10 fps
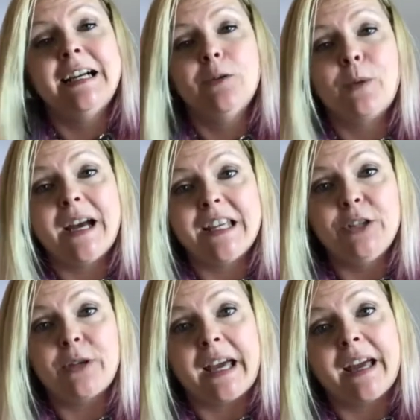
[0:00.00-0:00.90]
where
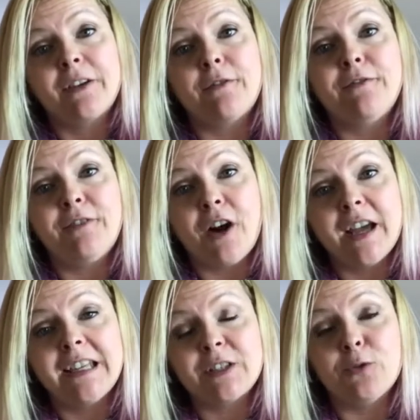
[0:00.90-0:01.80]
you can
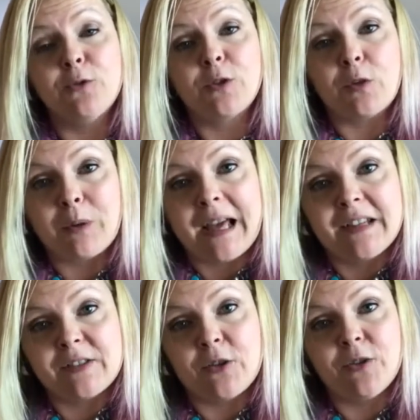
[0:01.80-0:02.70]
find all of the
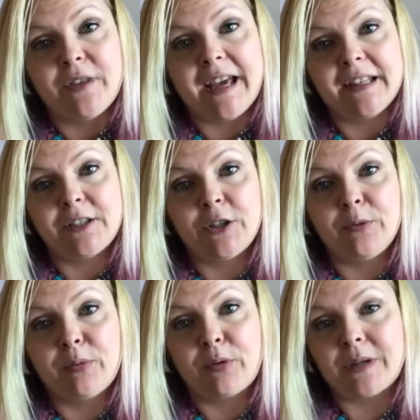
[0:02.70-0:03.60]
planners on there to
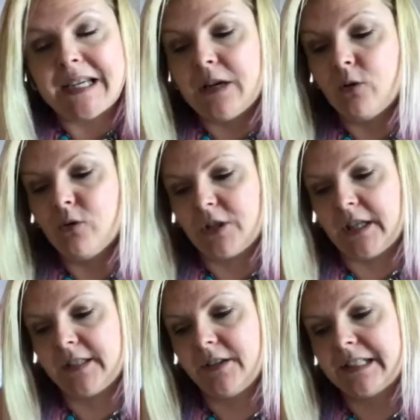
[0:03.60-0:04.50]
pre-order.
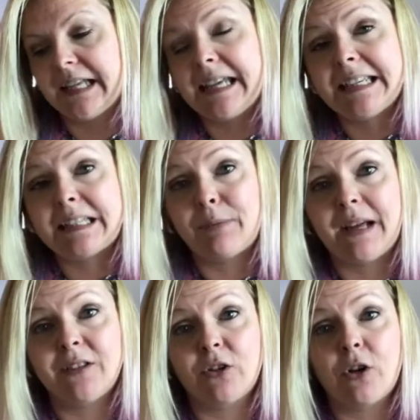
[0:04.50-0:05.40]
So it's
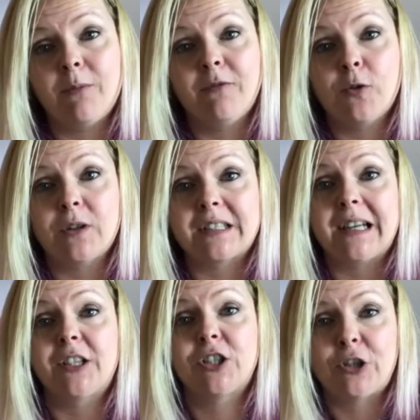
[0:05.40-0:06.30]

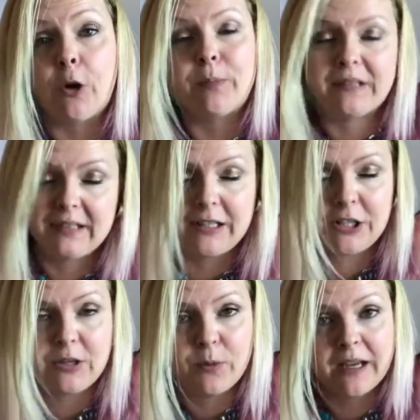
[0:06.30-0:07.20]
LadiesThatPlan.com/shop is
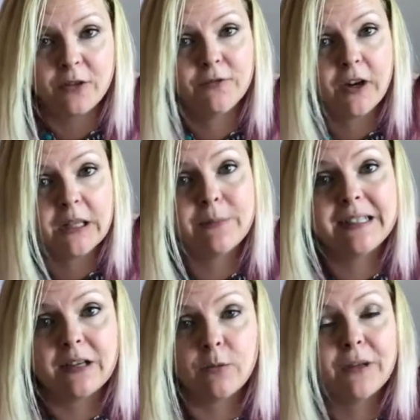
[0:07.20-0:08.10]
actually where you'll find them
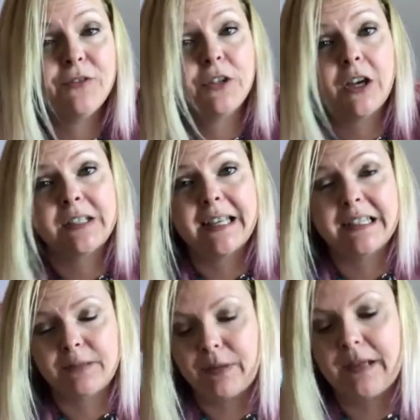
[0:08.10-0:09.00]
dead on, but if you go to
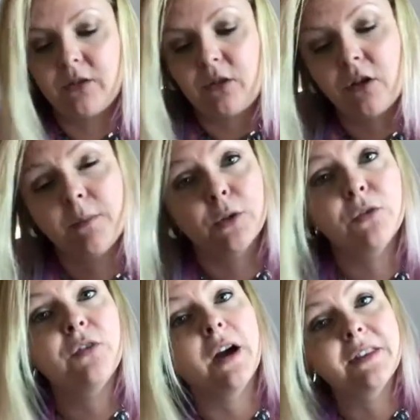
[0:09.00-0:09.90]
LadiesThatPlan.com, you'll
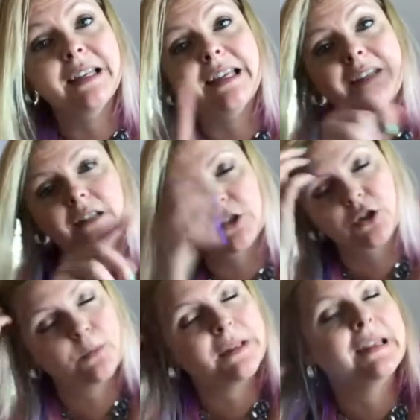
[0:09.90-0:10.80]
find the link to the
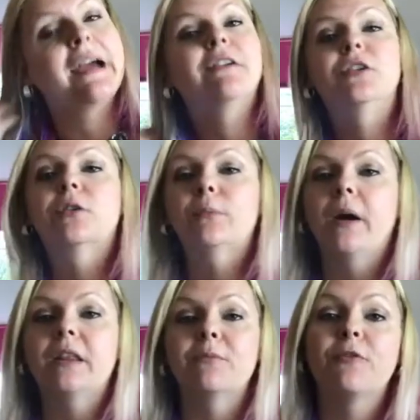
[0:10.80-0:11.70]
shop in there and you can
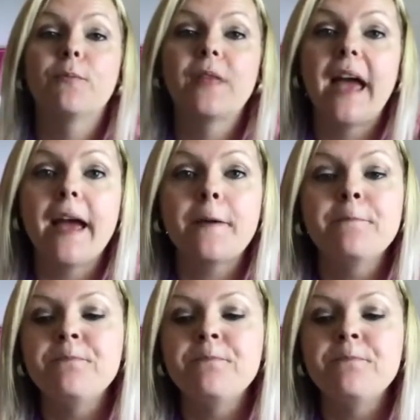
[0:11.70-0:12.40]
buy them from there.